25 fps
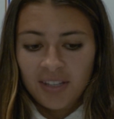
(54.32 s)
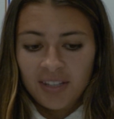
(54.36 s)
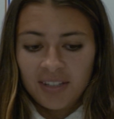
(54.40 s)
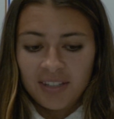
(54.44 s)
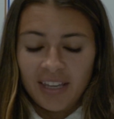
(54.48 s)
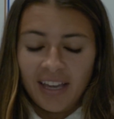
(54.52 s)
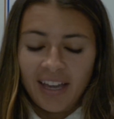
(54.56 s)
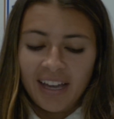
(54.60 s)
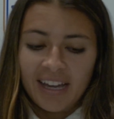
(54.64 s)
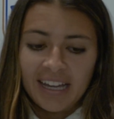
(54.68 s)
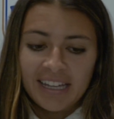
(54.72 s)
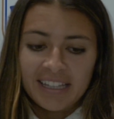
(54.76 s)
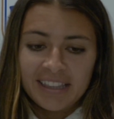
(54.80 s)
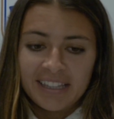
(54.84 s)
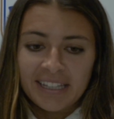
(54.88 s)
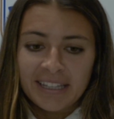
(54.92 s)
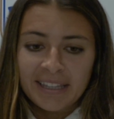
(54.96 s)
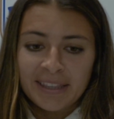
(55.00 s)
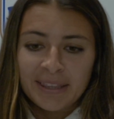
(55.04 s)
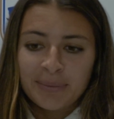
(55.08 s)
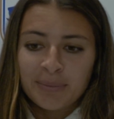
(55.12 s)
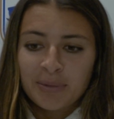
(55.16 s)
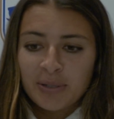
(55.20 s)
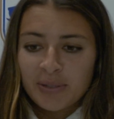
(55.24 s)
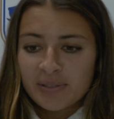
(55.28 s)
Yeah, I think
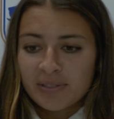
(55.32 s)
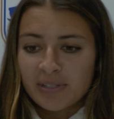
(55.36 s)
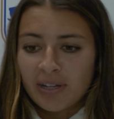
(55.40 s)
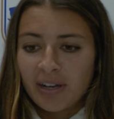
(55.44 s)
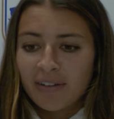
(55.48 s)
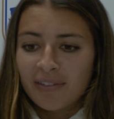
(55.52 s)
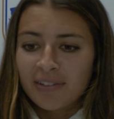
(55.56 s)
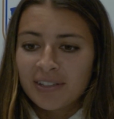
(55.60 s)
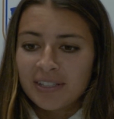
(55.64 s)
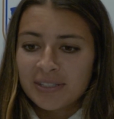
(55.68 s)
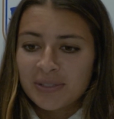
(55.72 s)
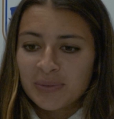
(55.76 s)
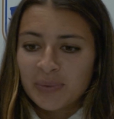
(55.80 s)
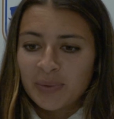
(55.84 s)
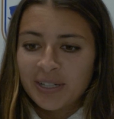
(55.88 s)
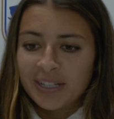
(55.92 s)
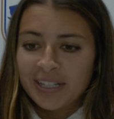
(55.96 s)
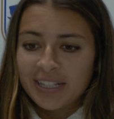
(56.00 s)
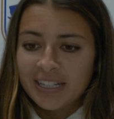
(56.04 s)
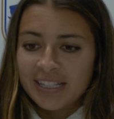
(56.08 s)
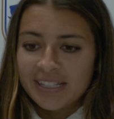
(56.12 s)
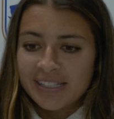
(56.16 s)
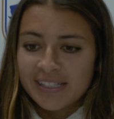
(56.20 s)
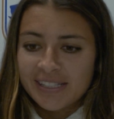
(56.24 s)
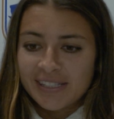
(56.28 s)
that the most obvious
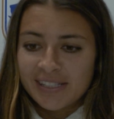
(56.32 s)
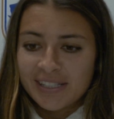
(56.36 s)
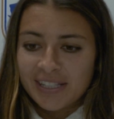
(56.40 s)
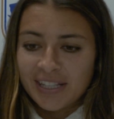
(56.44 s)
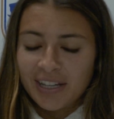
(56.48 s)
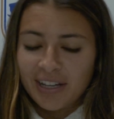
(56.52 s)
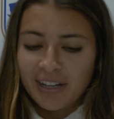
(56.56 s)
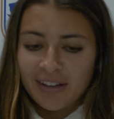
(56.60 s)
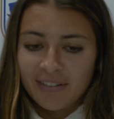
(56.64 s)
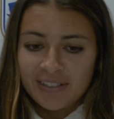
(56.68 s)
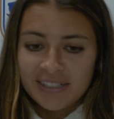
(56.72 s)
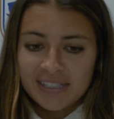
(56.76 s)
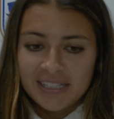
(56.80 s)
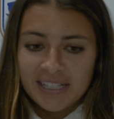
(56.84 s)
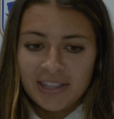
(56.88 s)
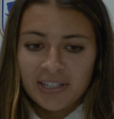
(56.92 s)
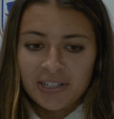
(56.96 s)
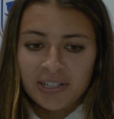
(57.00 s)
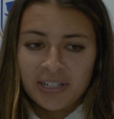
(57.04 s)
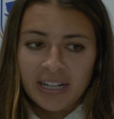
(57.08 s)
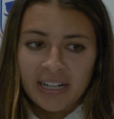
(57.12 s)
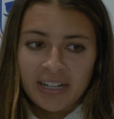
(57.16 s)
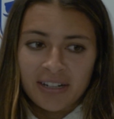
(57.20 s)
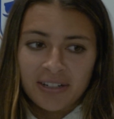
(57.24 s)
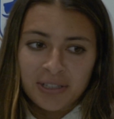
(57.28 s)
one is obviously
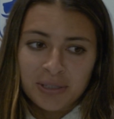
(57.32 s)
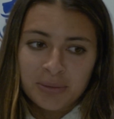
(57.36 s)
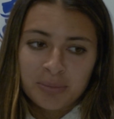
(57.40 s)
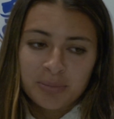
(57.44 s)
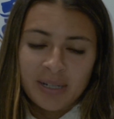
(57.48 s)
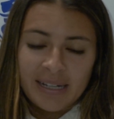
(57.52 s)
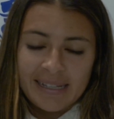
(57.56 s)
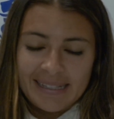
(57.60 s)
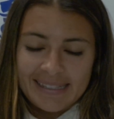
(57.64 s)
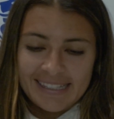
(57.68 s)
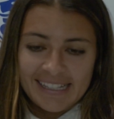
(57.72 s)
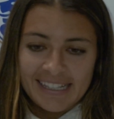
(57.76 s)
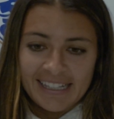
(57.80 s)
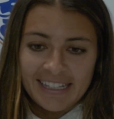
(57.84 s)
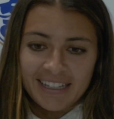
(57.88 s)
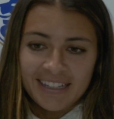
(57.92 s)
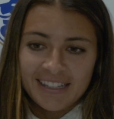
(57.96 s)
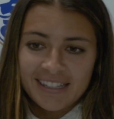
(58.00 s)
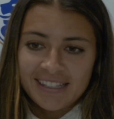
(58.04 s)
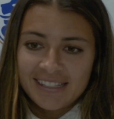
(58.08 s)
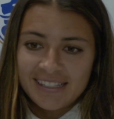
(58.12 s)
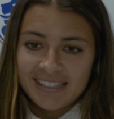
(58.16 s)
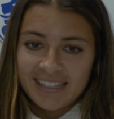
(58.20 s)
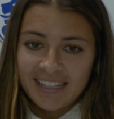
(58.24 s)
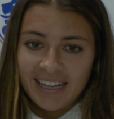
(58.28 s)
their aerial
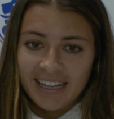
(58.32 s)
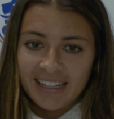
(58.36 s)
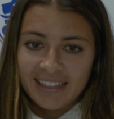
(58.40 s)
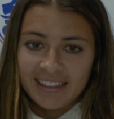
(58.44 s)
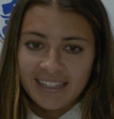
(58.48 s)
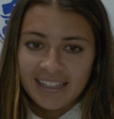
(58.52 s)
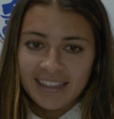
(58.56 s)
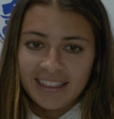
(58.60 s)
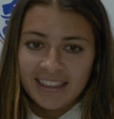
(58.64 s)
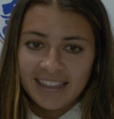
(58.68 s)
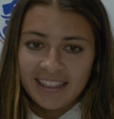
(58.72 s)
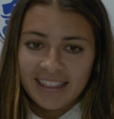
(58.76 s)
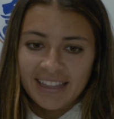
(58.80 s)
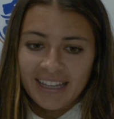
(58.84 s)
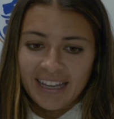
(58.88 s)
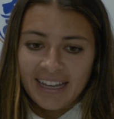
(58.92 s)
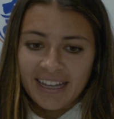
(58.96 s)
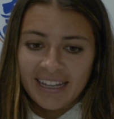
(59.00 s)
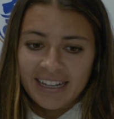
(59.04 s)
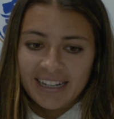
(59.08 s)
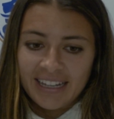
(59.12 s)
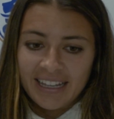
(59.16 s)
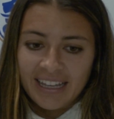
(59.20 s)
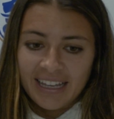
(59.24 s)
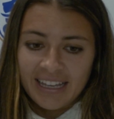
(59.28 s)
presence. I think that
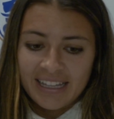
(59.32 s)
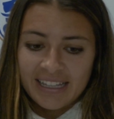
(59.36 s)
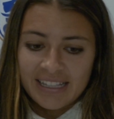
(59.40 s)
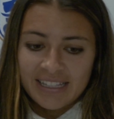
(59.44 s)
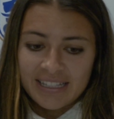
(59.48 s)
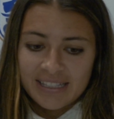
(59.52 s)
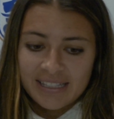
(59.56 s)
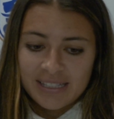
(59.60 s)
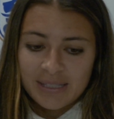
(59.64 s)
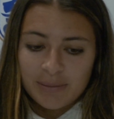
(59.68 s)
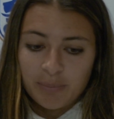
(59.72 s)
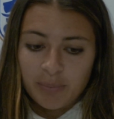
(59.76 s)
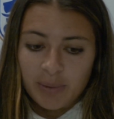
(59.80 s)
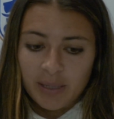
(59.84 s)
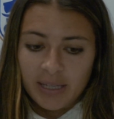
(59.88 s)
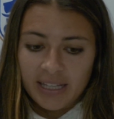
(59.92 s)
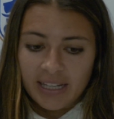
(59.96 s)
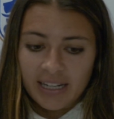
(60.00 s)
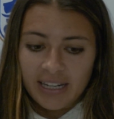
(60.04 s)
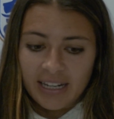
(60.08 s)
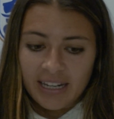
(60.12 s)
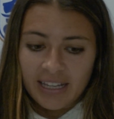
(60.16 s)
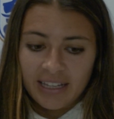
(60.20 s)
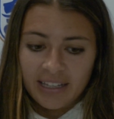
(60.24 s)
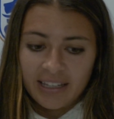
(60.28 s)
that has
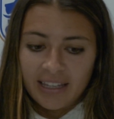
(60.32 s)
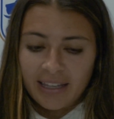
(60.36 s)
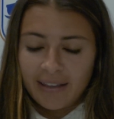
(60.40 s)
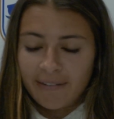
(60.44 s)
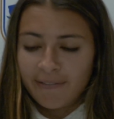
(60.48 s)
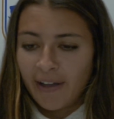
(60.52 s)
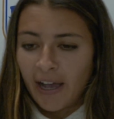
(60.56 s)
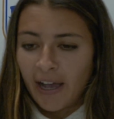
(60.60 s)
been a key